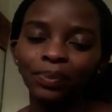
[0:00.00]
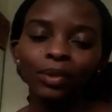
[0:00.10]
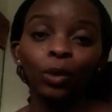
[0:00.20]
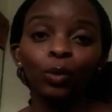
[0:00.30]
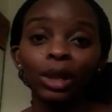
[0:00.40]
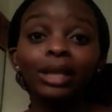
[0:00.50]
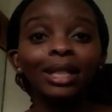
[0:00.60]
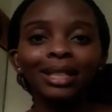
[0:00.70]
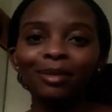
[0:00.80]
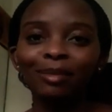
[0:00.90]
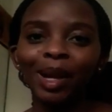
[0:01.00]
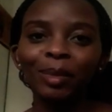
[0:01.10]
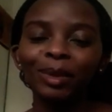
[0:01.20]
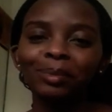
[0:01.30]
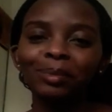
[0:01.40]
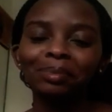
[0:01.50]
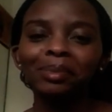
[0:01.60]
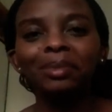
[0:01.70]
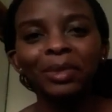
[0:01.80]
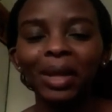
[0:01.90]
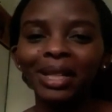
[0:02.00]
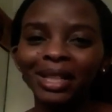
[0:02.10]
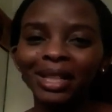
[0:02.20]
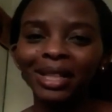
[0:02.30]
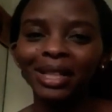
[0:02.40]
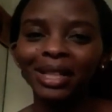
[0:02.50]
We'll need the Bible. So I'd gift her the Bible.